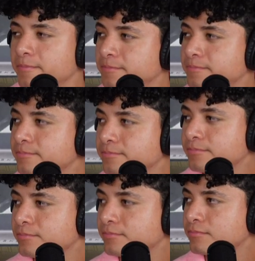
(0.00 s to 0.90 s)

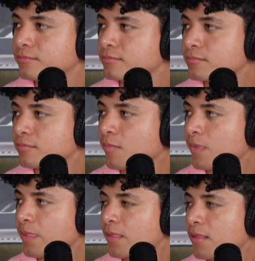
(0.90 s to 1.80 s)

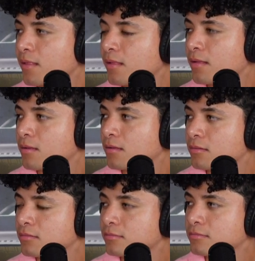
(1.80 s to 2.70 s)

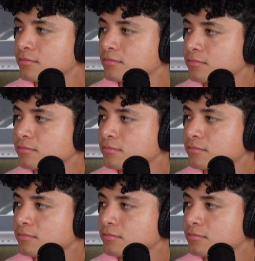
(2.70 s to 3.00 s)
(silent)